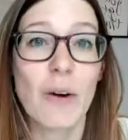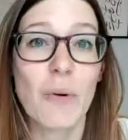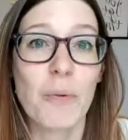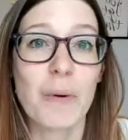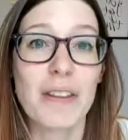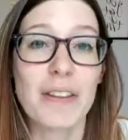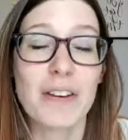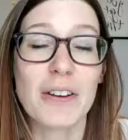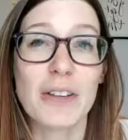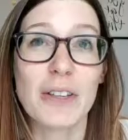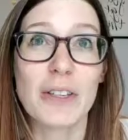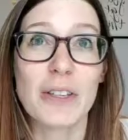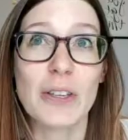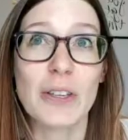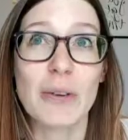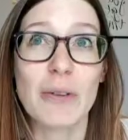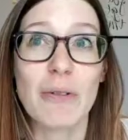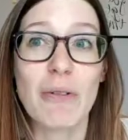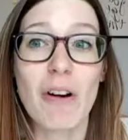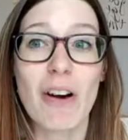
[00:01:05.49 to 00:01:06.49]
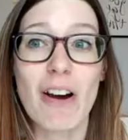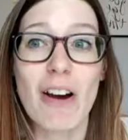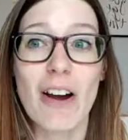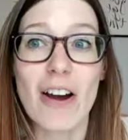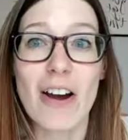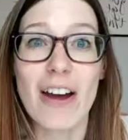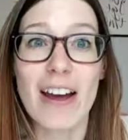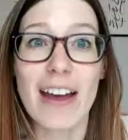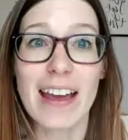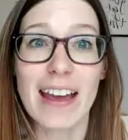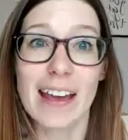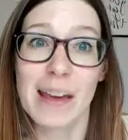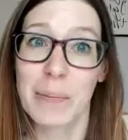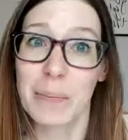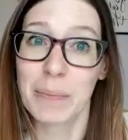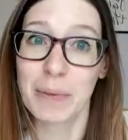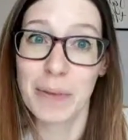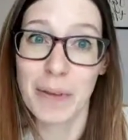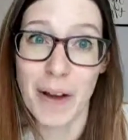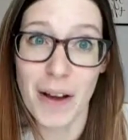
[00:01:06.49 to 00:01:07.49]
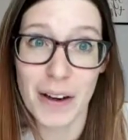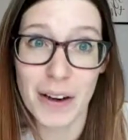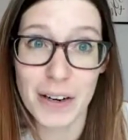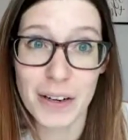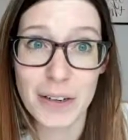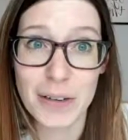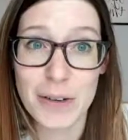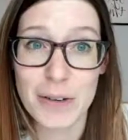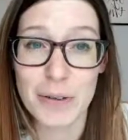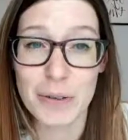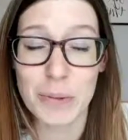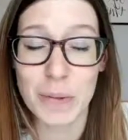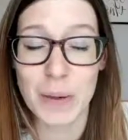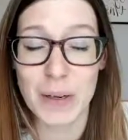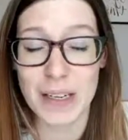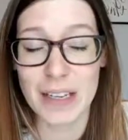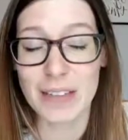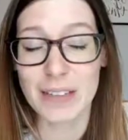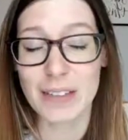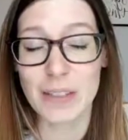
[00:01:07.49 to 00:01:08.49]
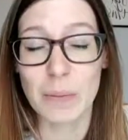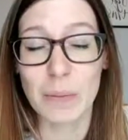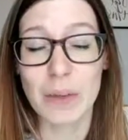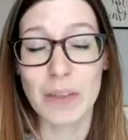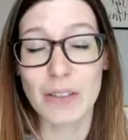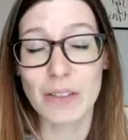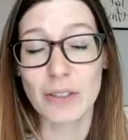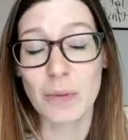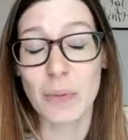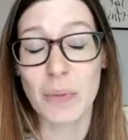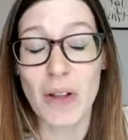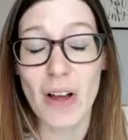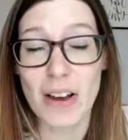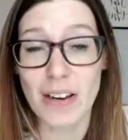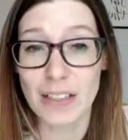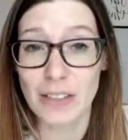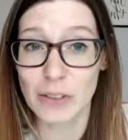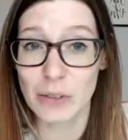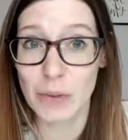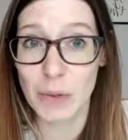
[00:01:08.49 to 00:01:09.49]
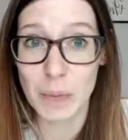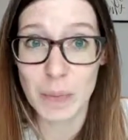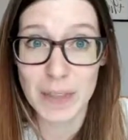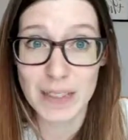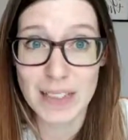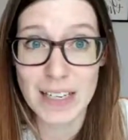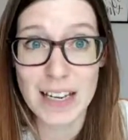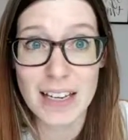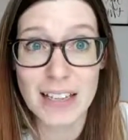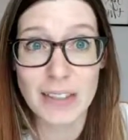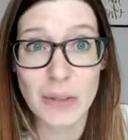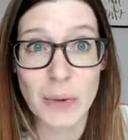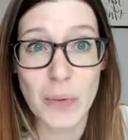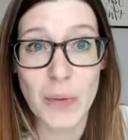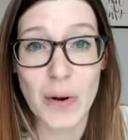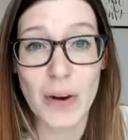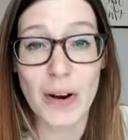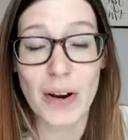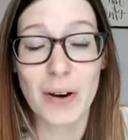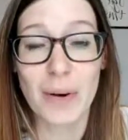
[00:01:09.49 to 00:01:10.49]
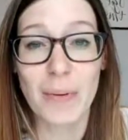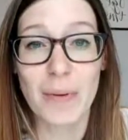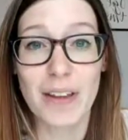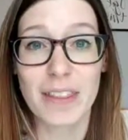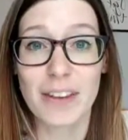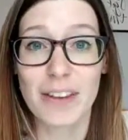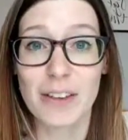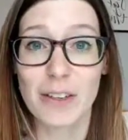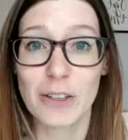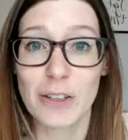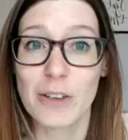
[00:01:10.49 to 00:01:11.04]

whether you are a blogger who's working to build your blog into a business or whether